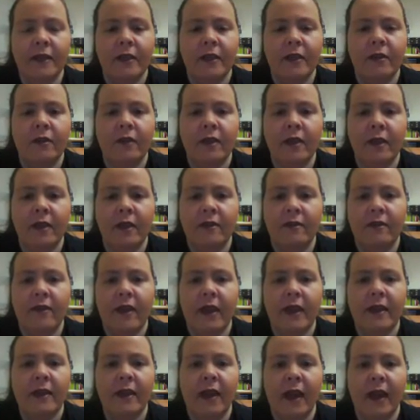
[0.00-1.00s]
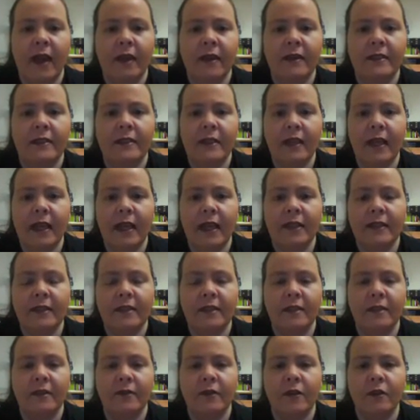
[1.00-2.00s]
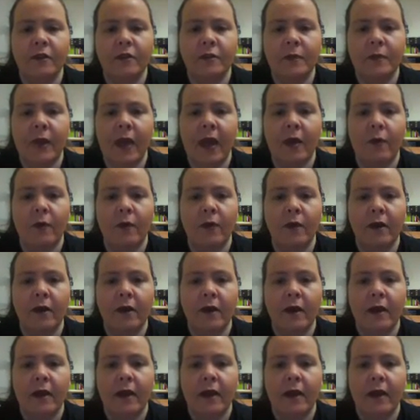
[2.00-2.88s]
You think of that 9 as 9 to the first power,